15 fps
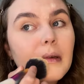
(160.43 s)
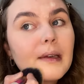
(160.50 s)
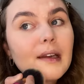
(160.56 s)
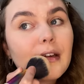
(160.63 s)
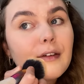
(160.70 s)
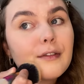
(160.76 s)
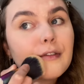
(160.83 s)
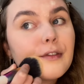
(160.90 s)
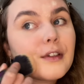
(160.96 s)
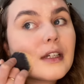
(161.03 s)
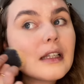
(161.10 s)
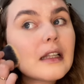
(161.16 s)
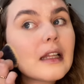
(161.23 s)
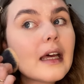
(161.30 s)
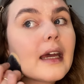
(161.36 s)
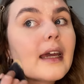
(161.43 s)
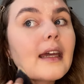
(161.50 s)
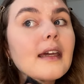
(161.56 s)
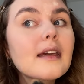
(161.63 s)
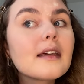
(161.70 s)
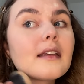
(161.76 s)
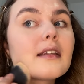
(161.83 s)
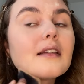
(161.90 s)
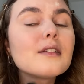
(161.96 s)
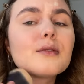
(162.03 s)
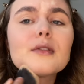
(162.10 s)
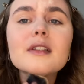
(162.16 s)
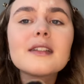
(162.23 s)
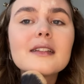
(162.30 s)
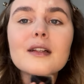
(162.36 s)
but I feel like this
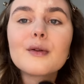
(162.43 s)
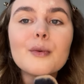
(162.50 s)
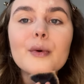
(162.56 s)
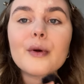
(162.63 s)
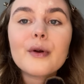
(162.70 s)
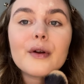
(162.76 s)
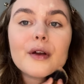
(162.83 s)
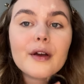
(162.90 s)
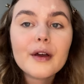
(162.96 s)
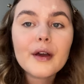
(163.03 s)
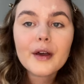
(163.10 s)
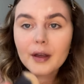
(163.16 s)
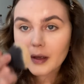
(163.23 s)
will still work.